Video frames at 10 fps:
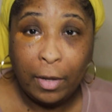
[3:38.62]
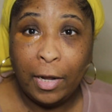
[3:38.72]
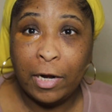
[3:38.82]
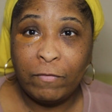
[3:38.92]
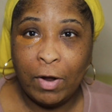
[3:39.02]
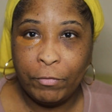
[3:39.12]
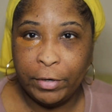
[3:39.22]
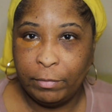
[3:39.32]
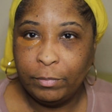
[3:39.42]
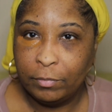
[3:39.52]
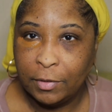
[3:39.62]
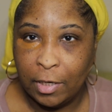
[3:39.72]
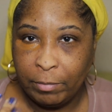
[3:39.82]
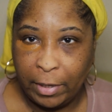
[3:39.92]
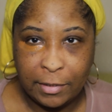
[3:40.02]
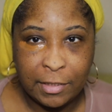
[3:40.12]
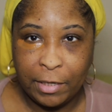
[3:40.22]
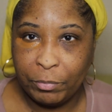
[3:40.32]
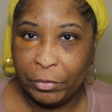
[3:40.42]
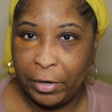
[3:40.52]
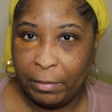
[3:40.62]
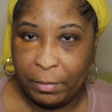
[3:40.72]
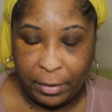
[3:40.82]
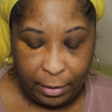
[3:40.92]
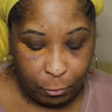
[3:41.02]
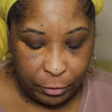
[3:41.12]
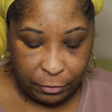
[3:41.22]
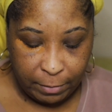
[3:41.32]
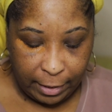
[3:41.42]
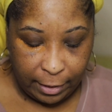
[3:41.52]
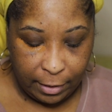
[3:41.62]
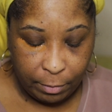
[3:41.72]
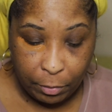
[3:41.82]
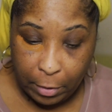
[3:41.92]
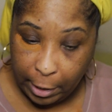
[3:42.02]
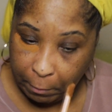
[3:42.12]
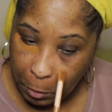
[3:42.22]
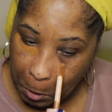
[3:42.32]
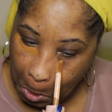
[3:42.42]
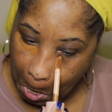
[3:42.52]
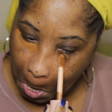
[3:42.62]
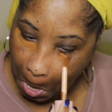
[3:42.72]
And I've already done my skin prep with my primer.